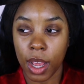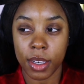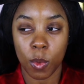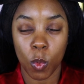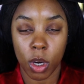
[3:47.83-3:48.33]
I
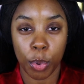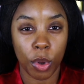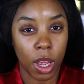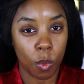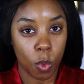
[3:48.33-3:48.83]
didn't want to
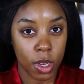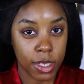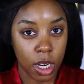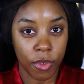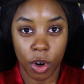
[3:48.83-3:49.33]
pull out
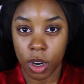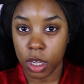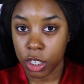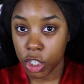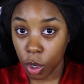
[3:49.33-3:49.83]
ones that I've
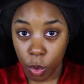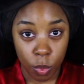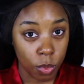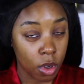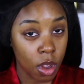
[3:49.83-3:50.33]
already
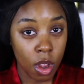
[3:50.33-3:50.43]
shown